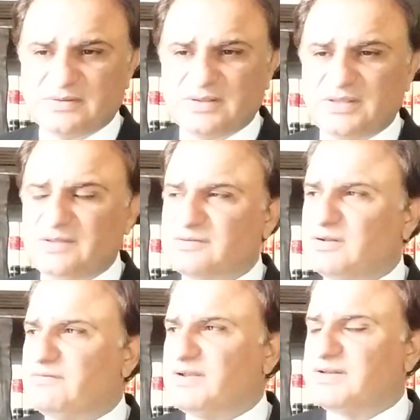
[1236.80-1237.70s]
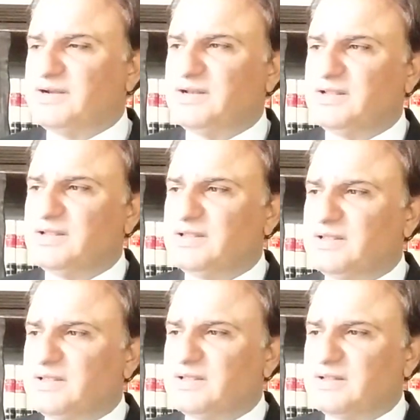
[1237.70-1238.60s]
he is convicted
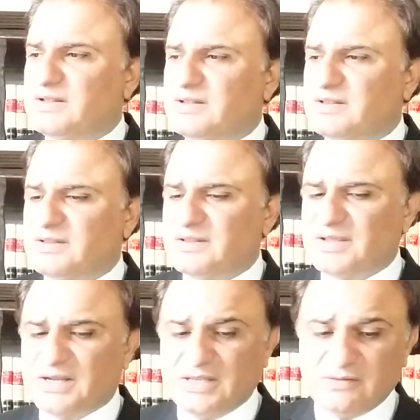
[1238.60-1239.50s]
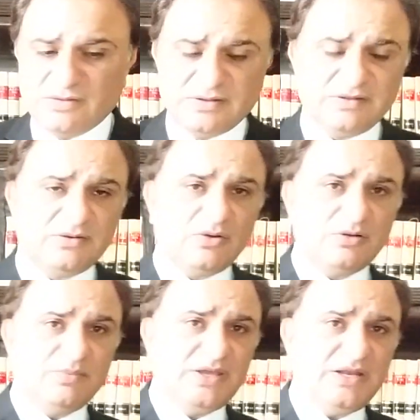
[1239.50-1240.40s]
and he was
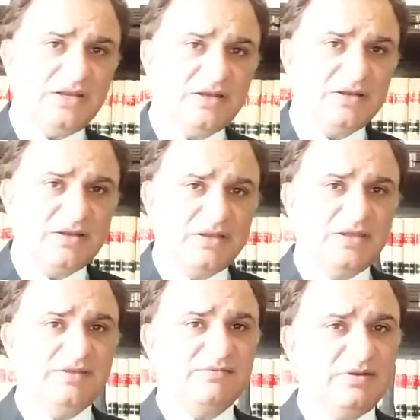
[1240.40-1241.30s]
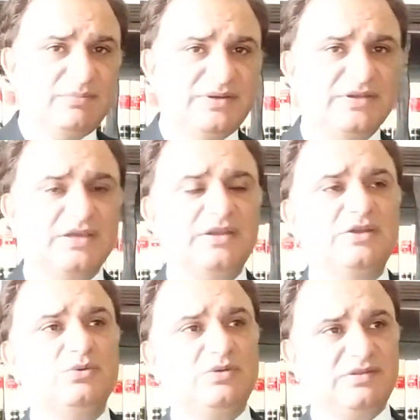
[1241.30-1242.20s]
on bail, he will be taken
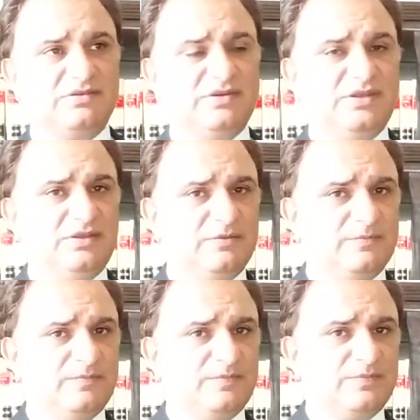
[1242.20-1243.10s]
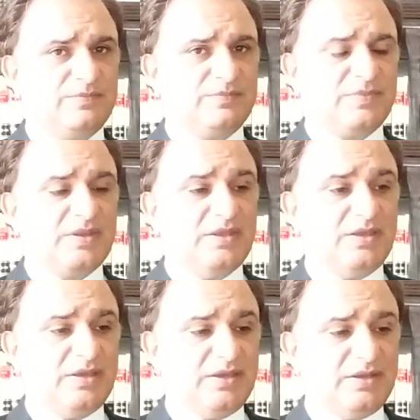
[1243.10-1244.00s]
into custody
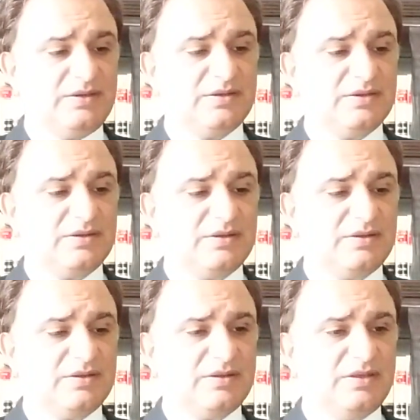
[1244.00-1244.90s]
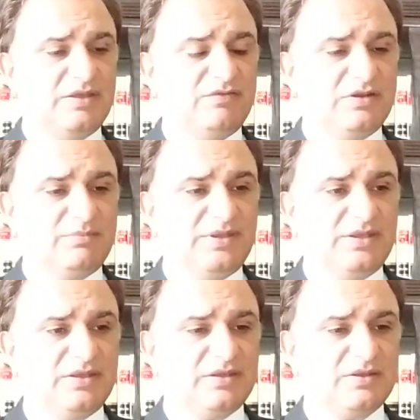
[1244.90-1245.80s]
and he will
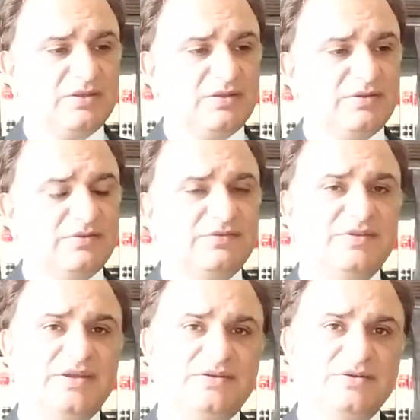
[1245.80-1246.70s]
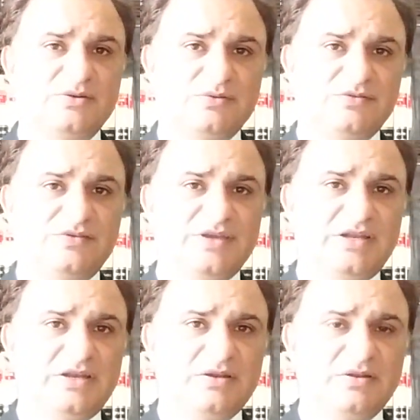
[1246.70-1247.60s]
be sent to the
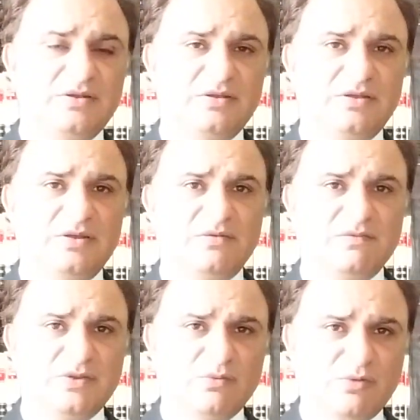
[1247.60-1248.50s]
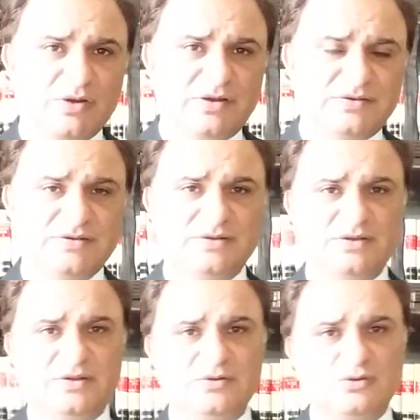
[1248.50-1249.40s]
jail with a warrant
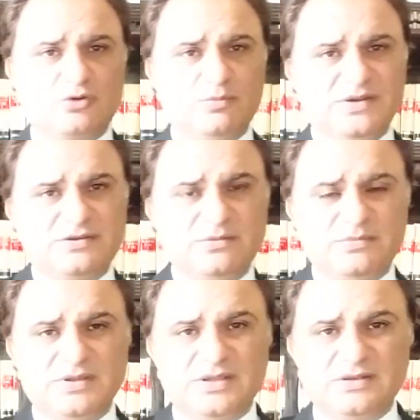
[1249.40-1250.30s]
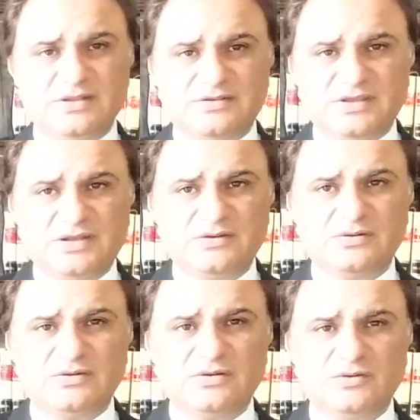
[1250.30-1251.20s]
to commit him in the jail
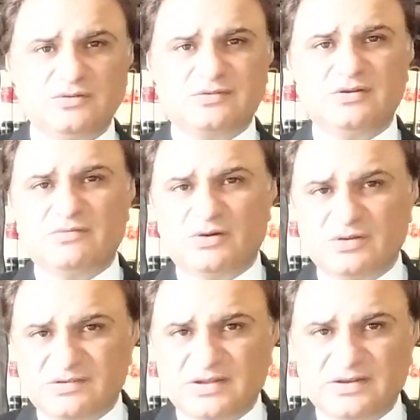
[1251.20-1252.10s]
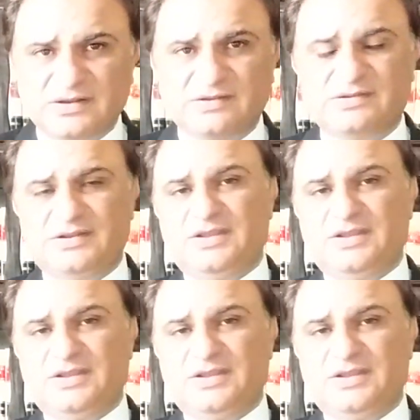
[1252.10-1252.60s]
to serve out his sentence.